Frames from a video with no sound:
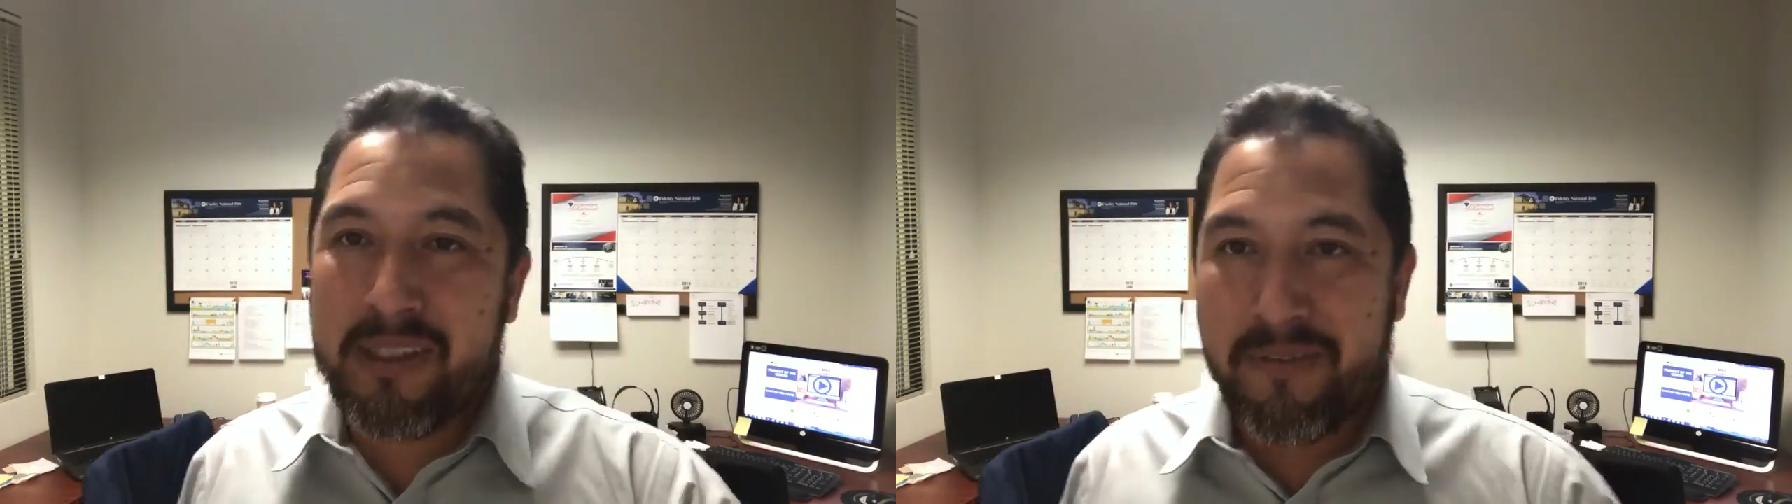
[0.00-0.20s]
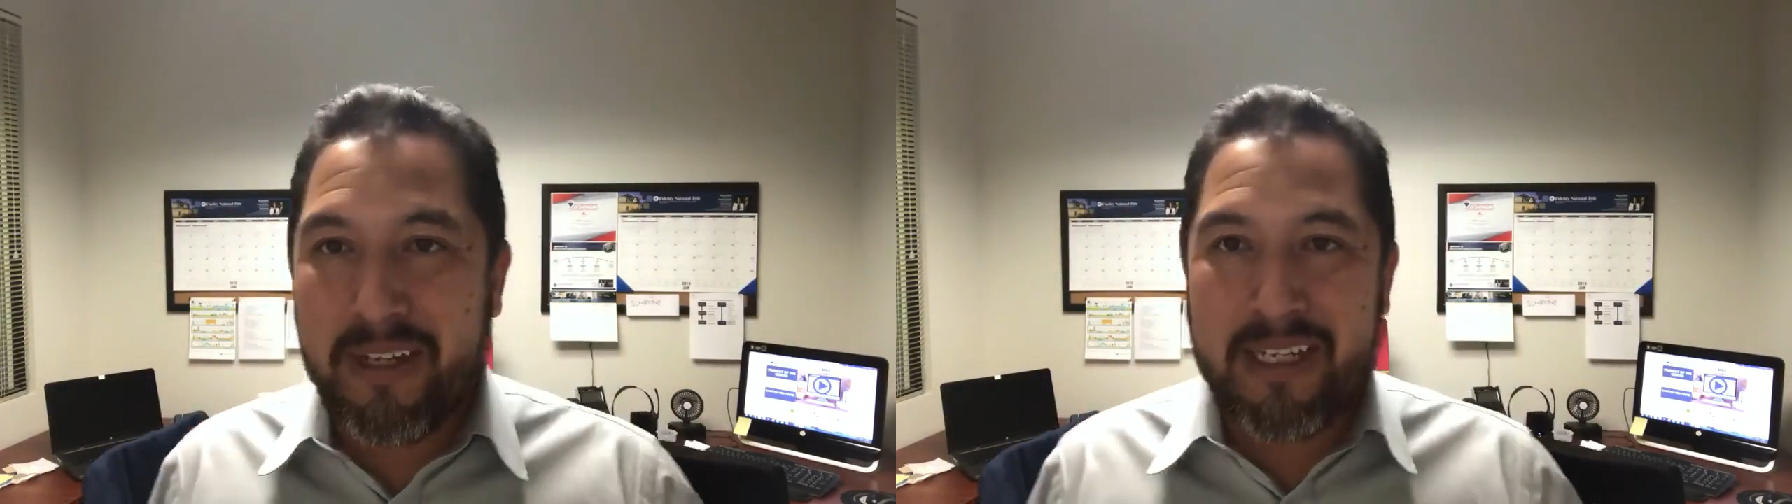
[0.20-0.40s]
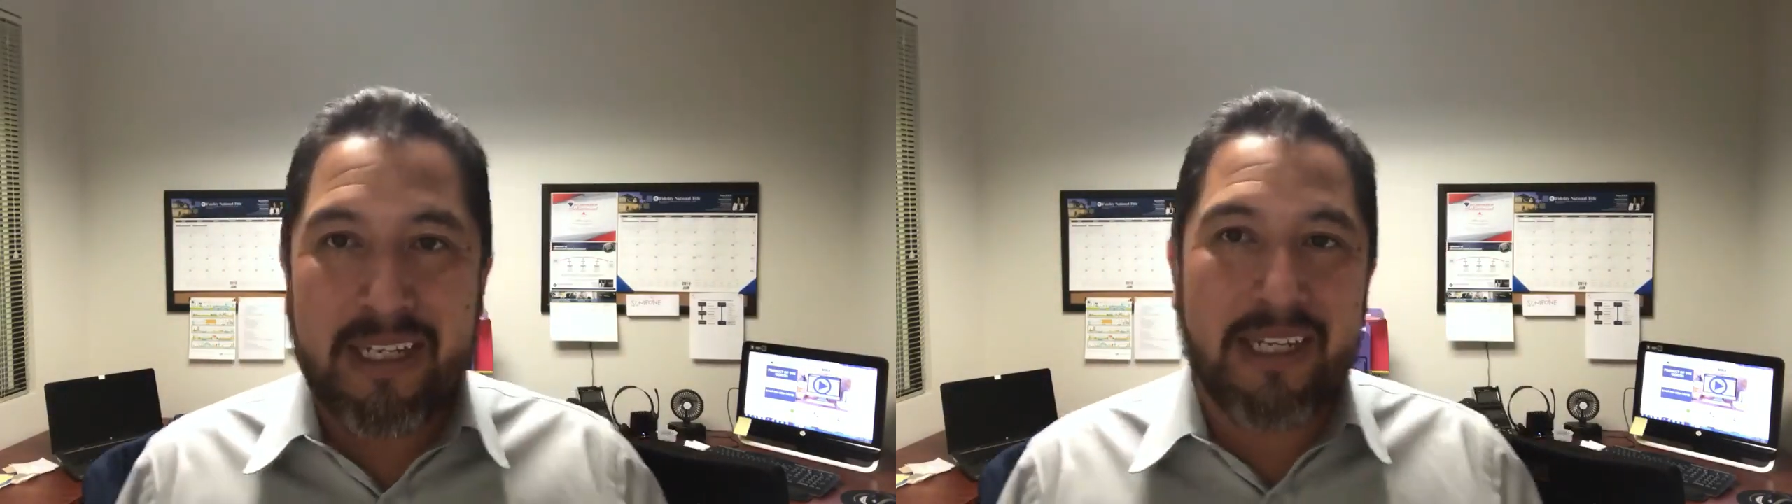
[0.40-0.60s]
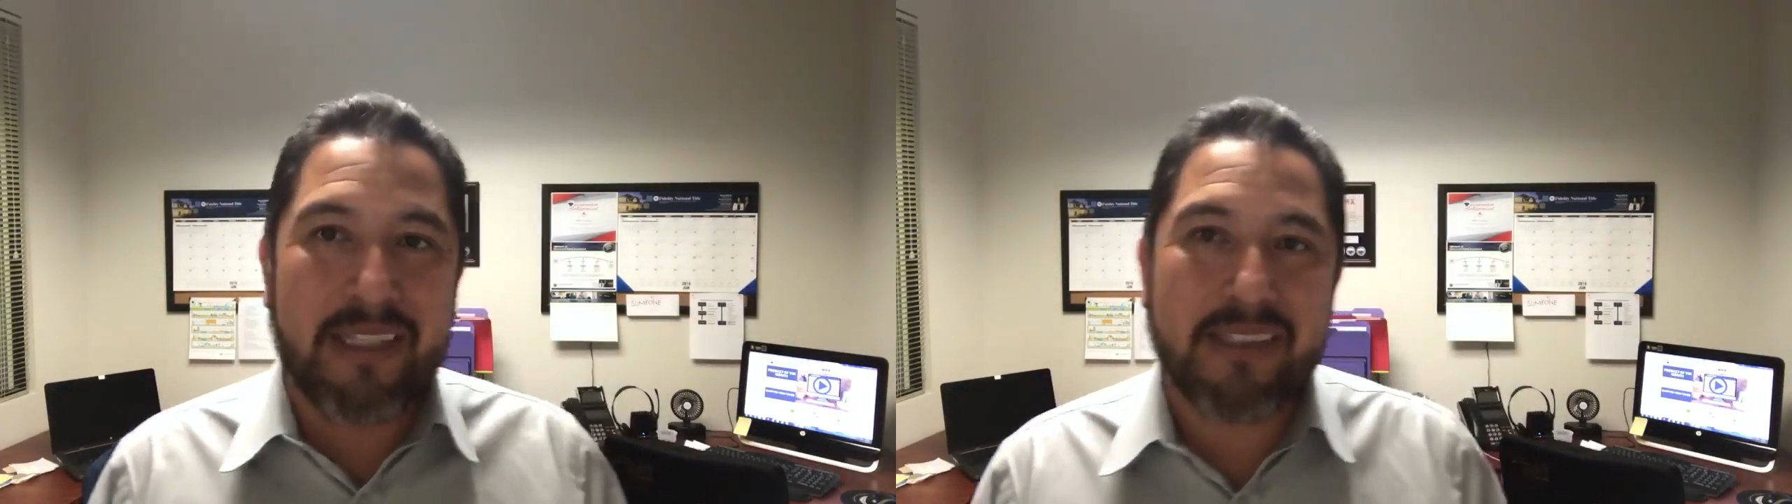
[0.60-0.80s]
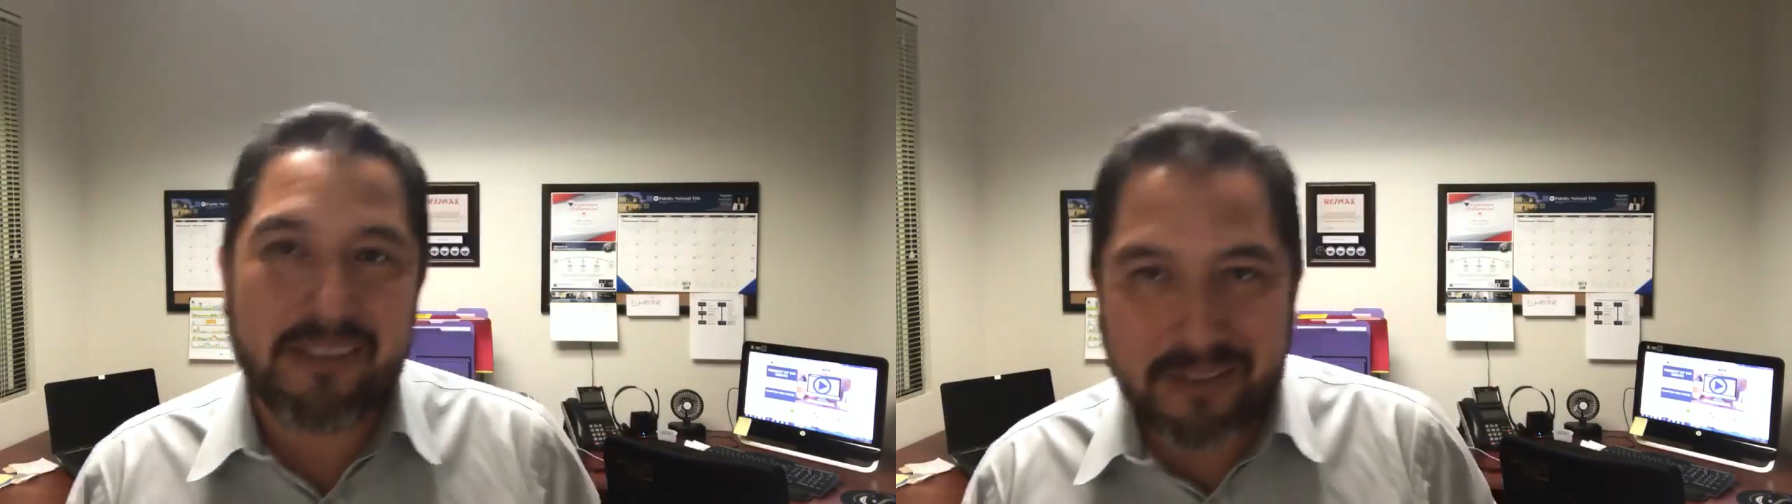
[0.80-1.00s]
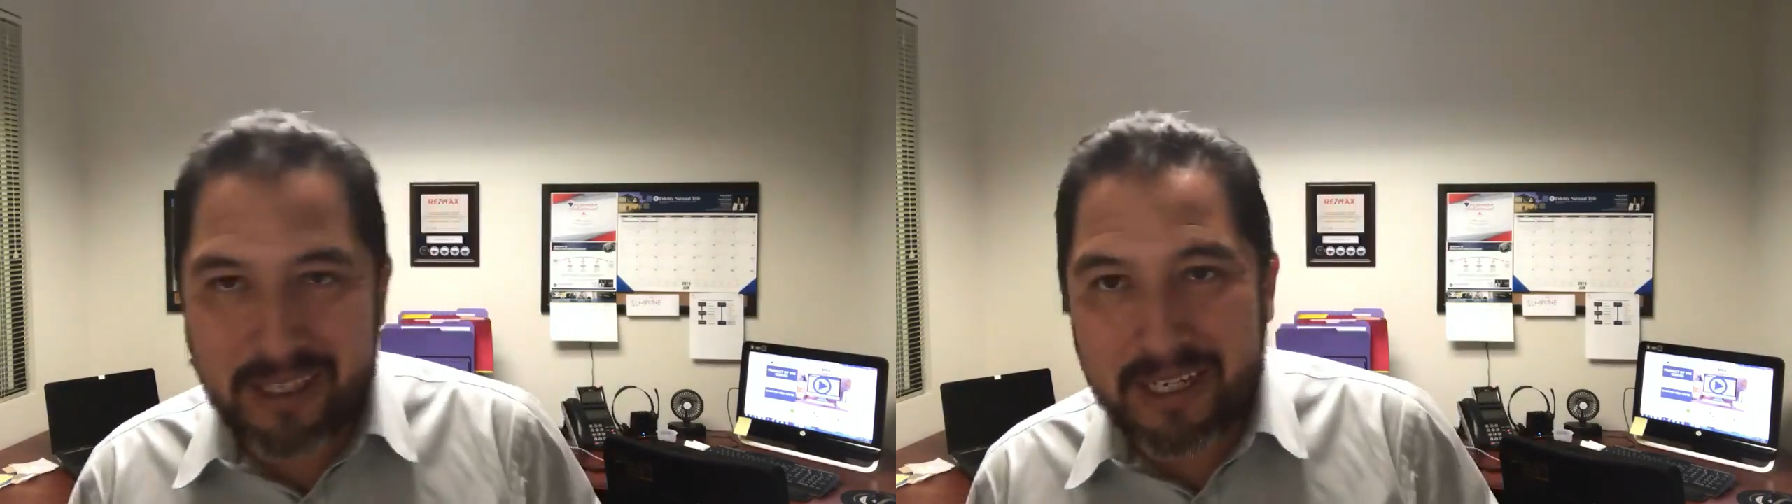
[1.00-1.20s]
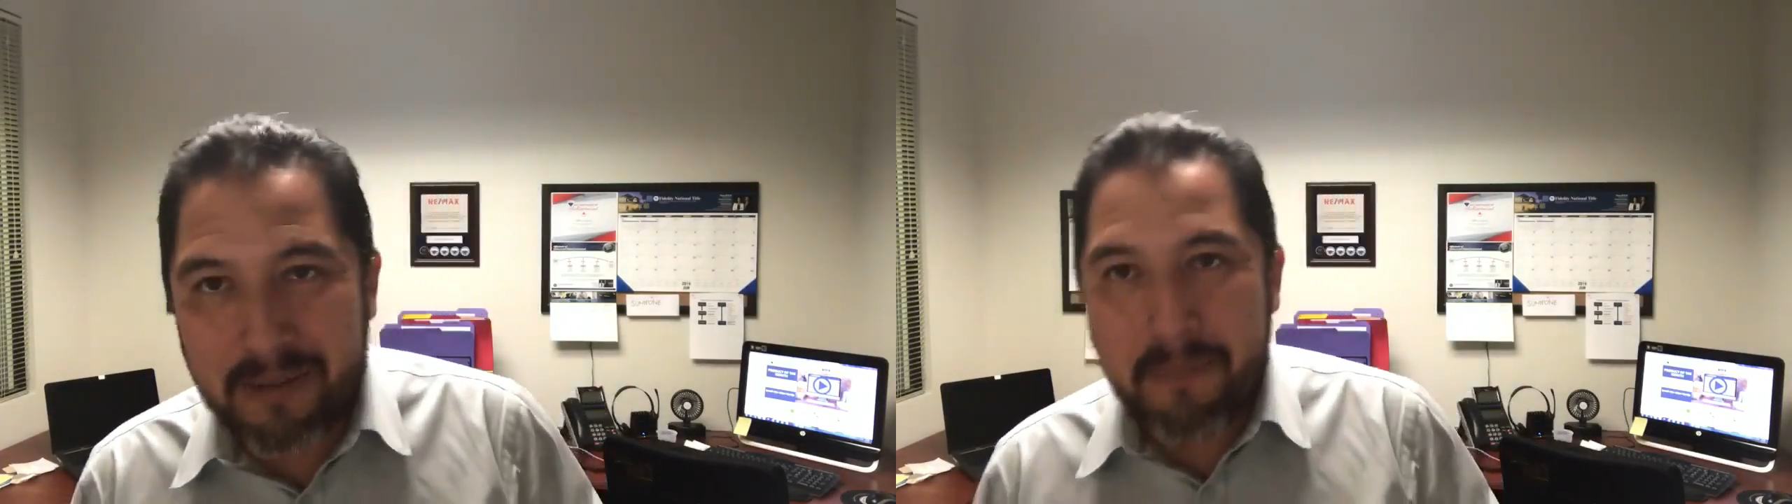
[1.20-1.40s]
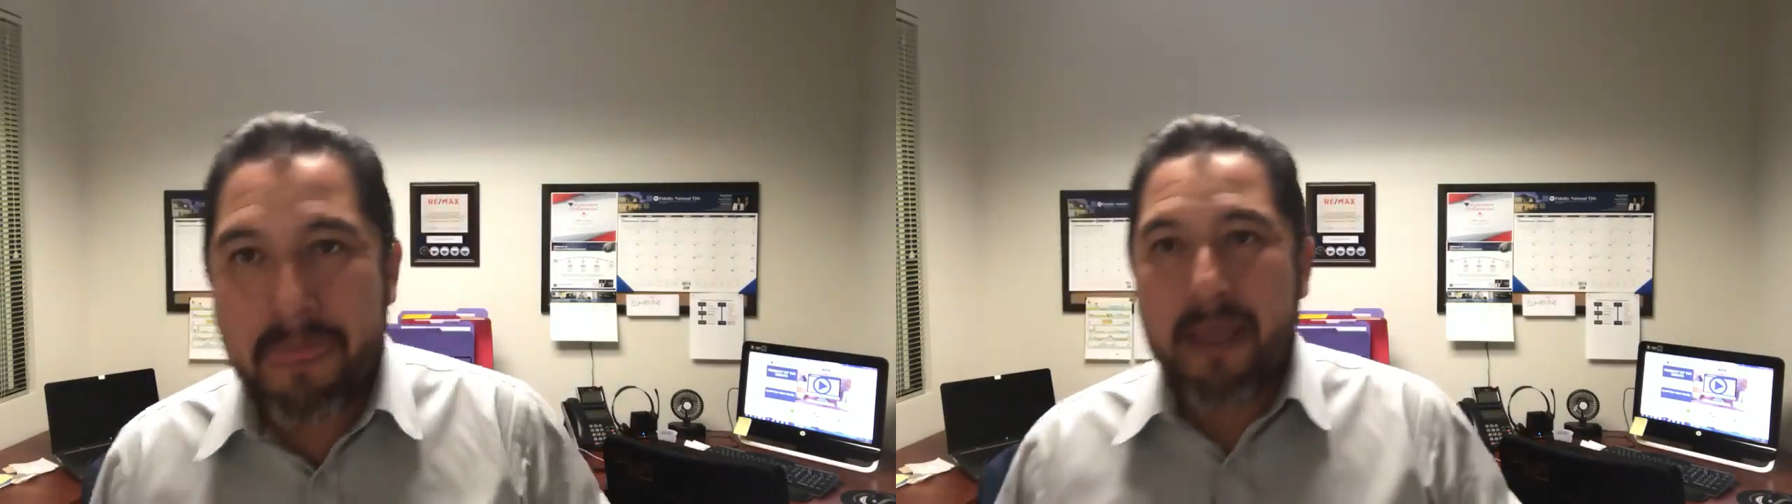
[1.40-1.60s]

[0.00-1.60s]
to vacate. Okay?